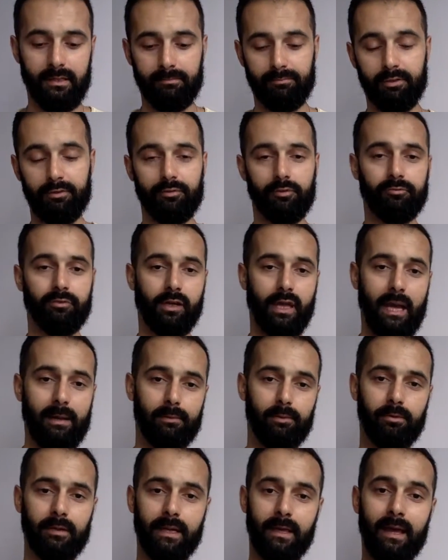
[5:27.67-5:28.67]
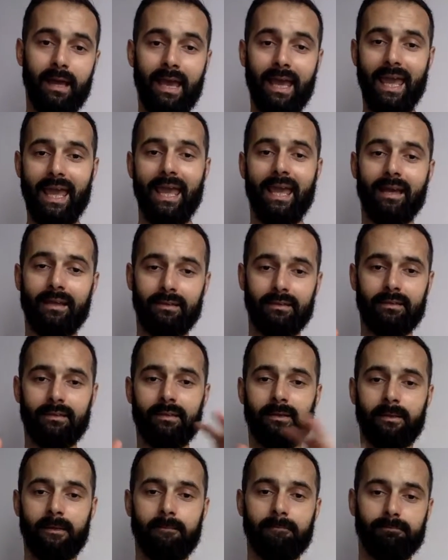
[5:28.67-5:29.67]
Improve your vocabulary,
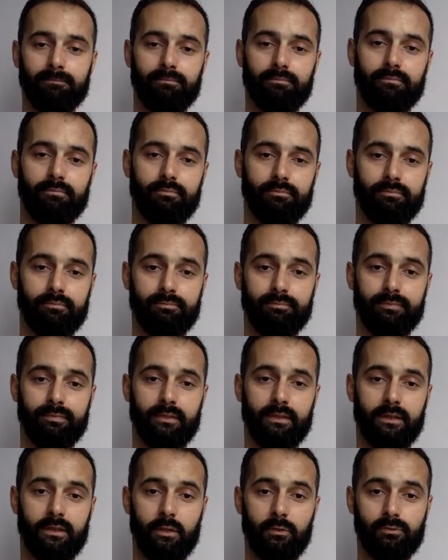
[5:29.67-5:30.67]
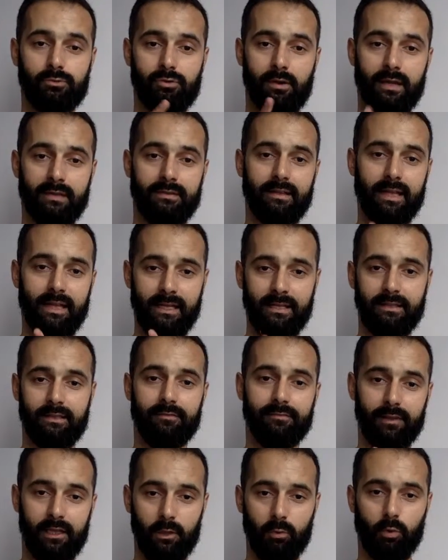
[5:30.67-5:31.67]
and don't translate the
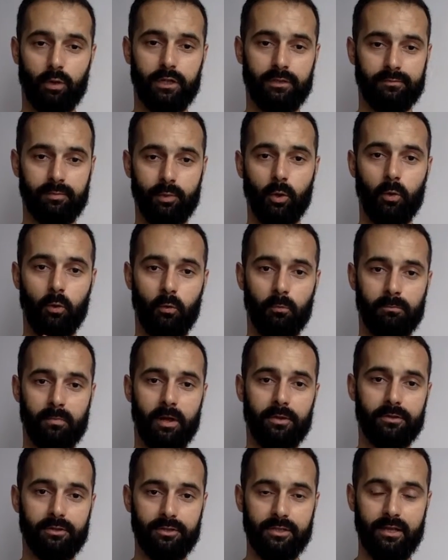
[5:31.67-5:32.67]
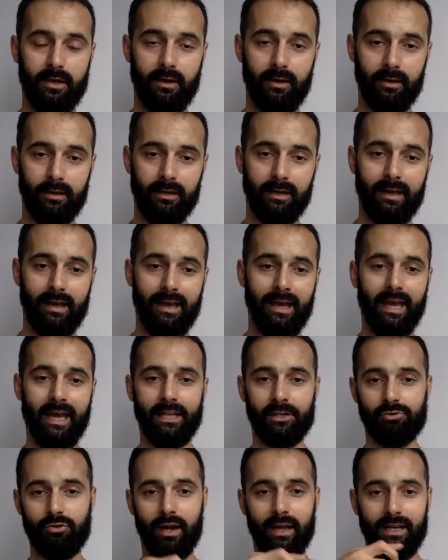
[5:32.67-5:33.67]
filler words from your own mother tongue
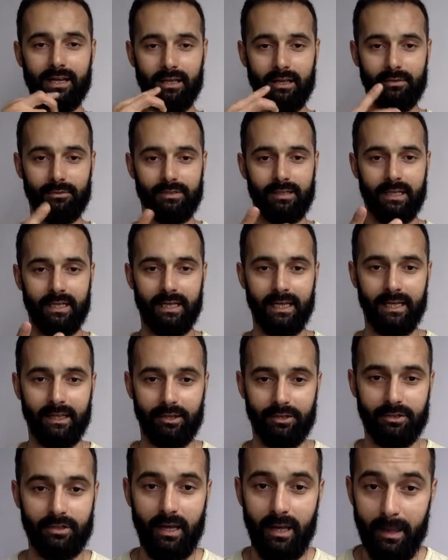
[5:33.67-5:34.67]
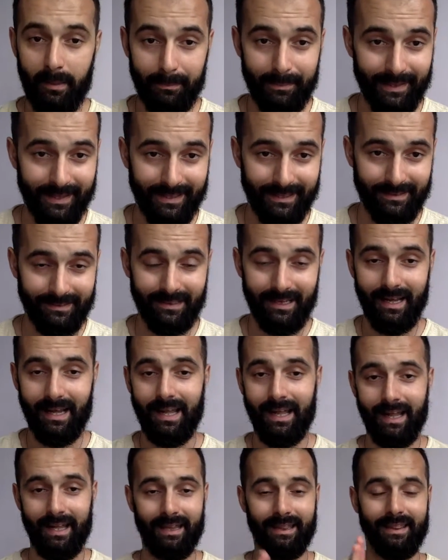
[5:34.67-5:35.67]
and try to use it in English, because
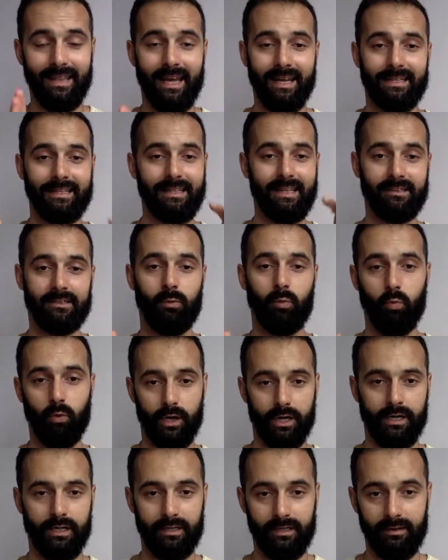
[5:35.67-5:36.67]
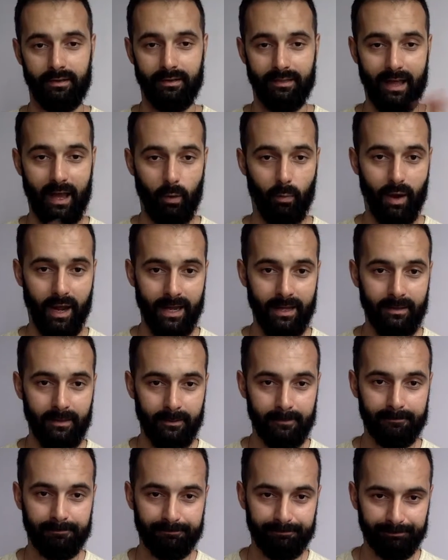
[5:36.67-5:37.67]
that doesn't work that way.
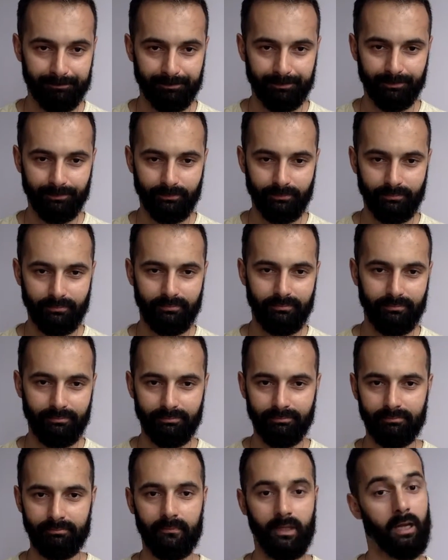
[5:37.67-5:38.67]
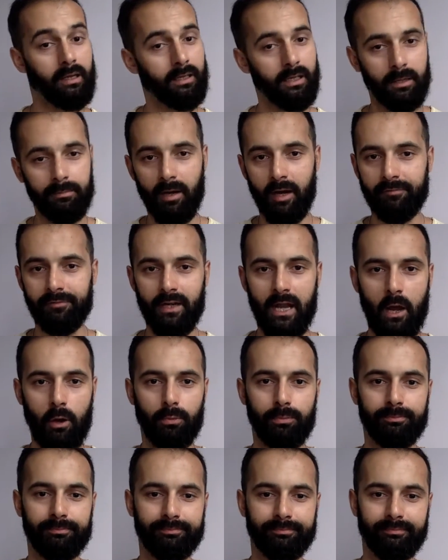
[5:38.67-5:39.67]
Goodbye for now.
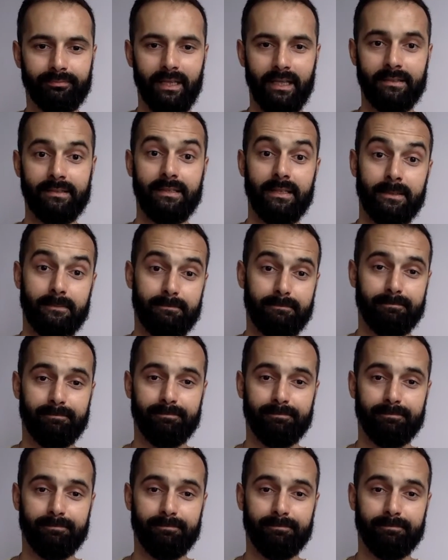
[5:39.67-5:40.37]
That's it.